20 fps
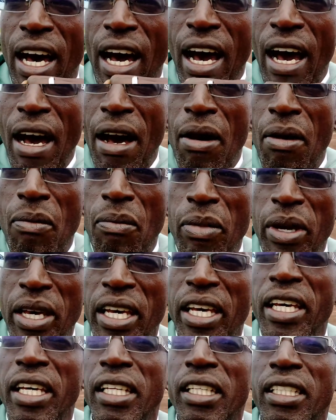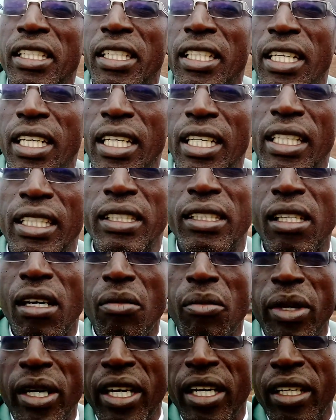Amen and
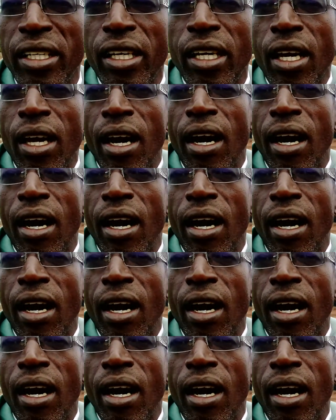amen.